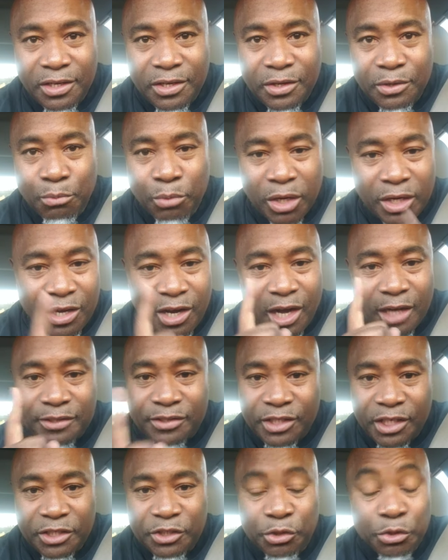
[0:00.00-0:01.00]
What God
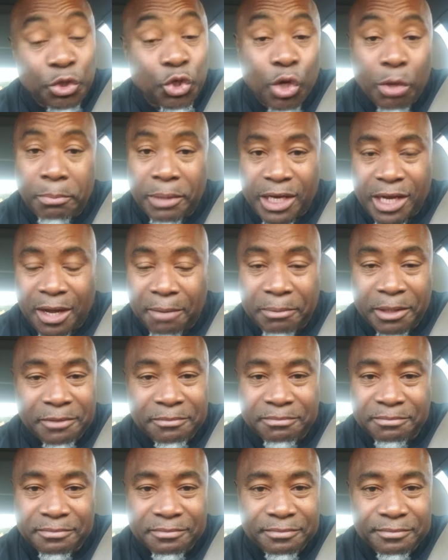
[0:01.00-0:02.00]
sends you, you're going to become it.
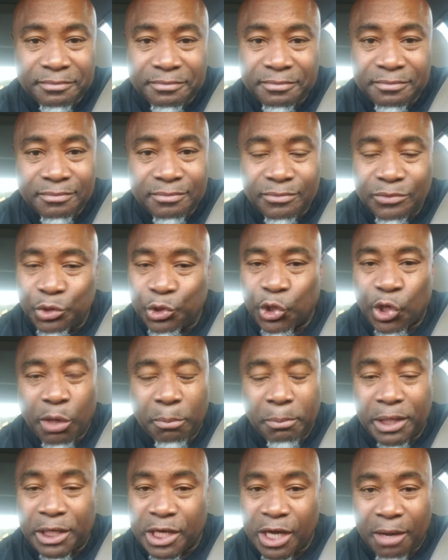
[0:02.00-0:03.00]
You're going
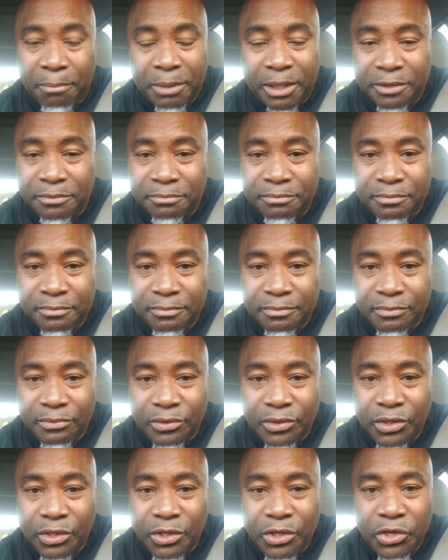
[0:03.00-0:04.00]
to become it.
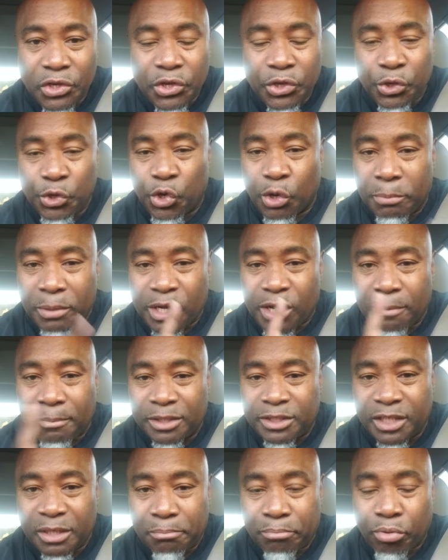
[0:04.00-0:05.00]
You're going to become
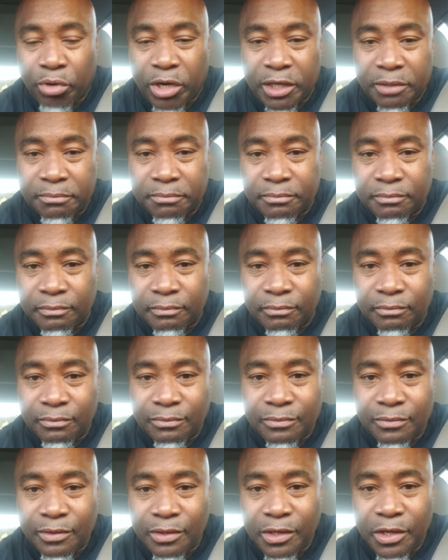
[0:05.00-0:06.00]
his imprint.
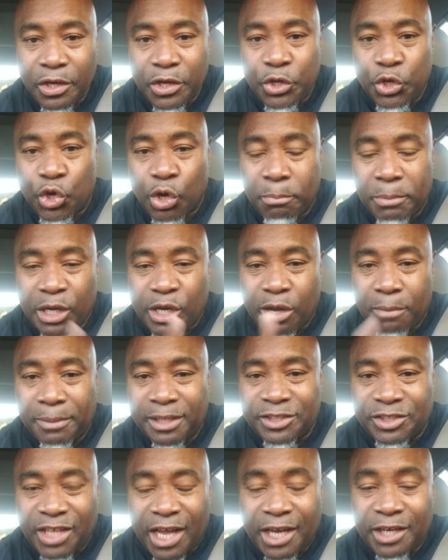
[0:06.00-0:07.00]
You're going to become a
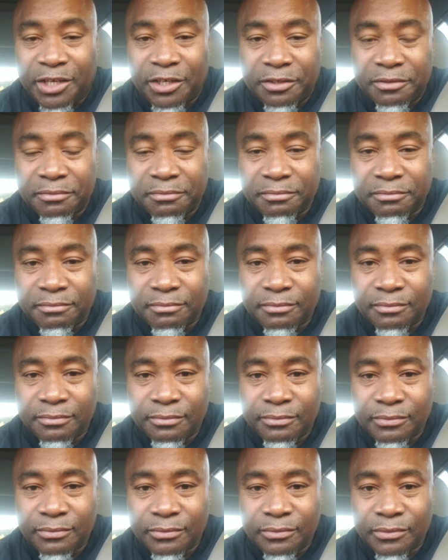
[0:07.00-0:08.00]
standard.
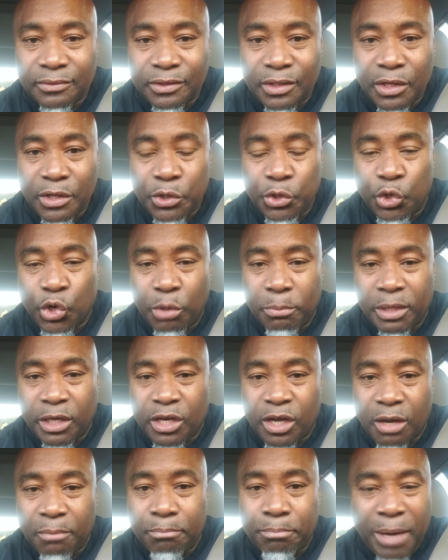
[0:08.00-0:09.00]
You're going to
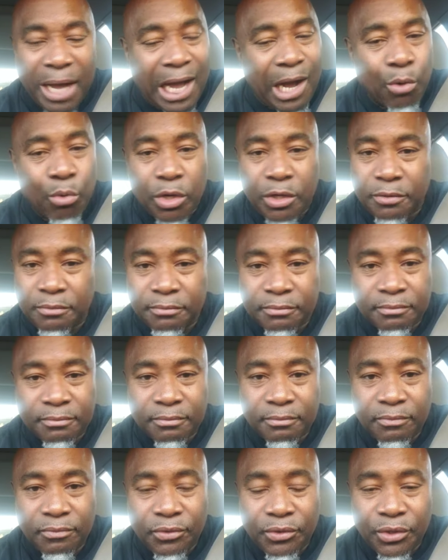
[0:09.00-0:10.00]
become power.
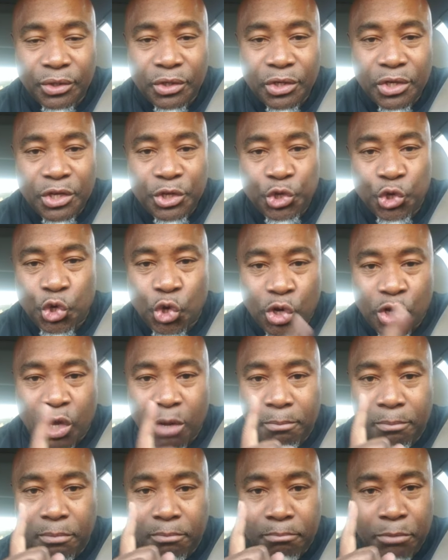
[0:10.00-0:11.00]
You're going to
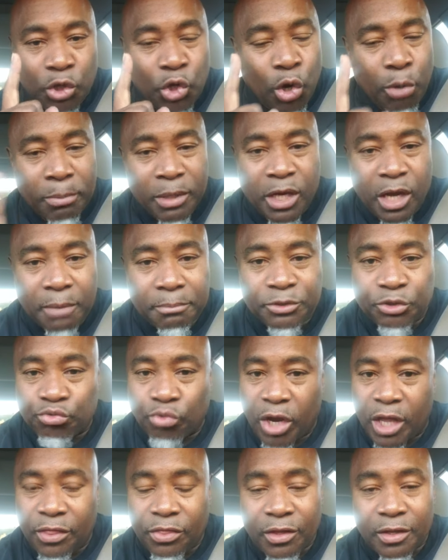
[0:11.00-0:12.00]
come, be going to become
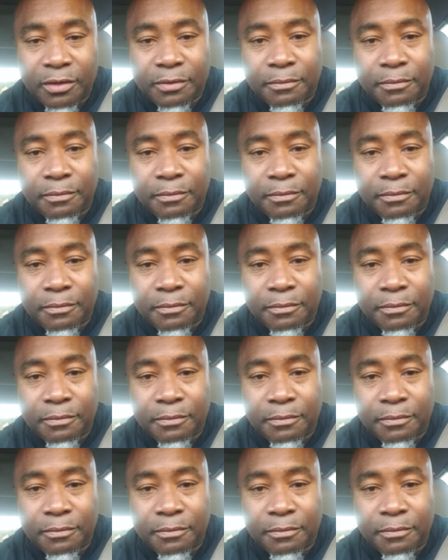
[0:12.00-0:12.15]
strength.